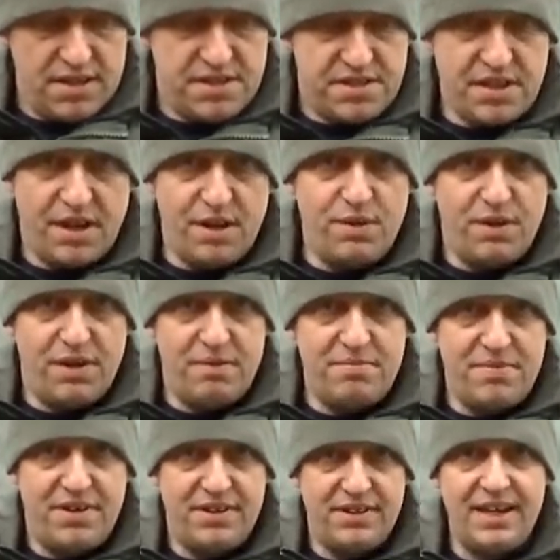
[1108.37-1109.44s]
So
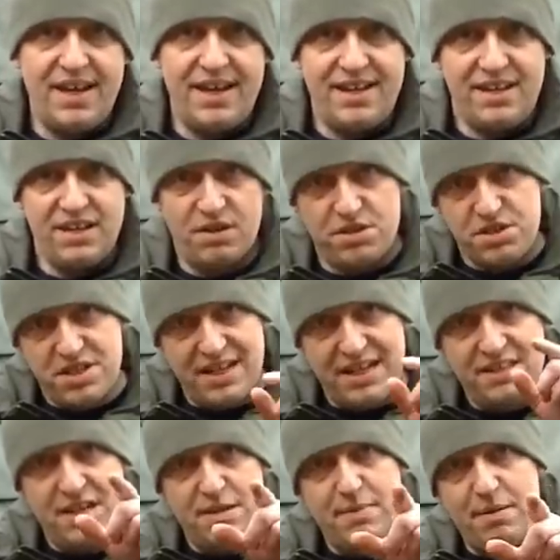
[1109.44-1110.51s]
yeah, you got to the
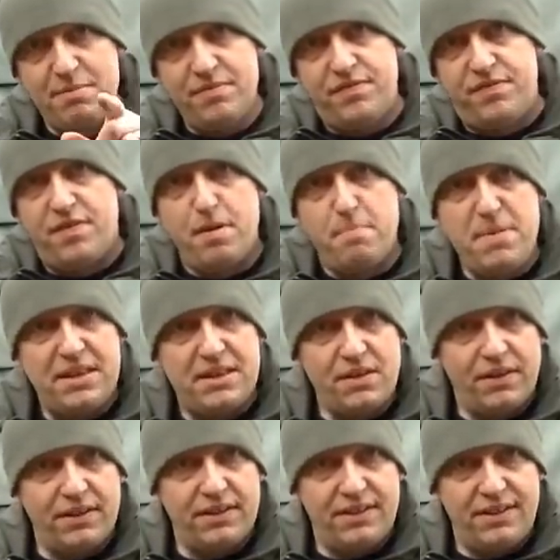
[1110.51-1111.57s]
end of the month,
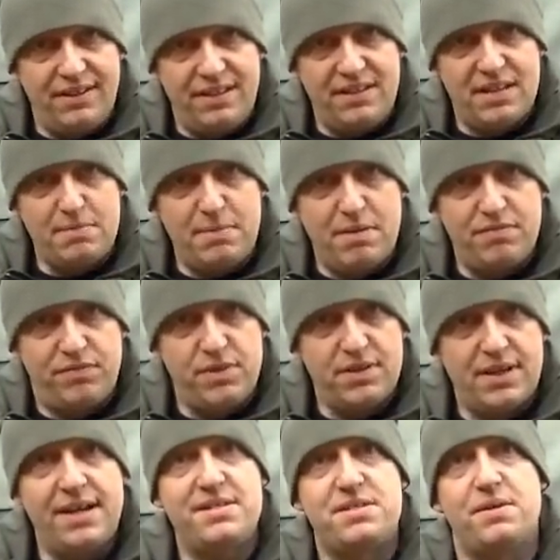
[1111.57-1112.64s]
midnight, the end of the month
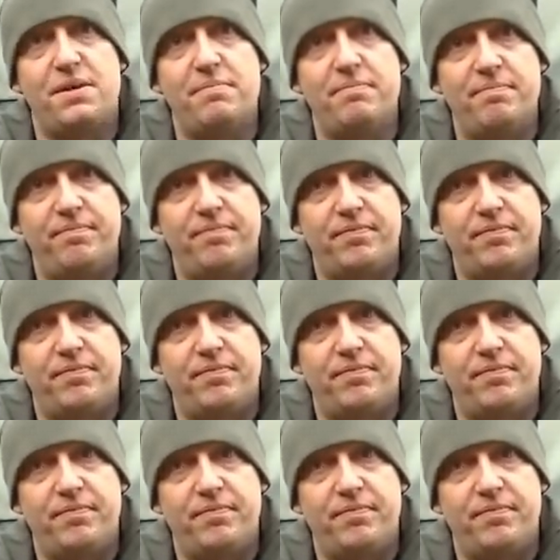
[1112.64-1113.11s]
UK time.